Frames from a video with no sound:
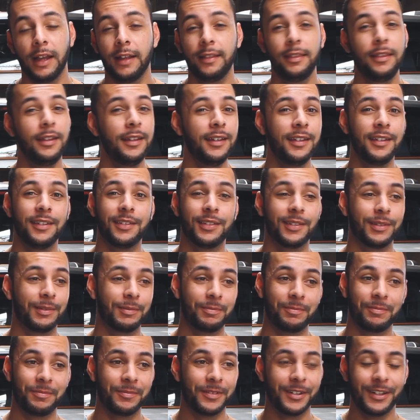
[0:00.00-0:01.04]
I think it's
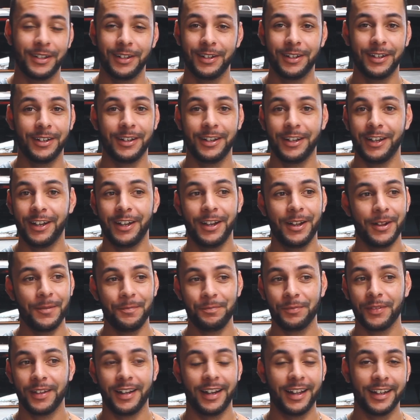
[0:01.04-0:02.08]

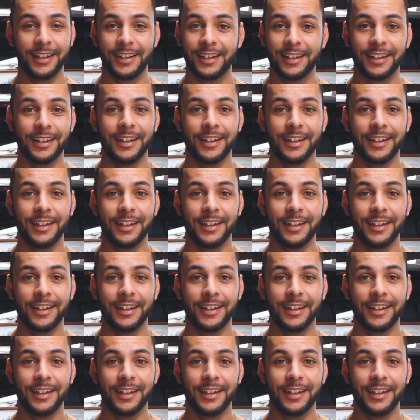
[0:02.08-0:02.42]
like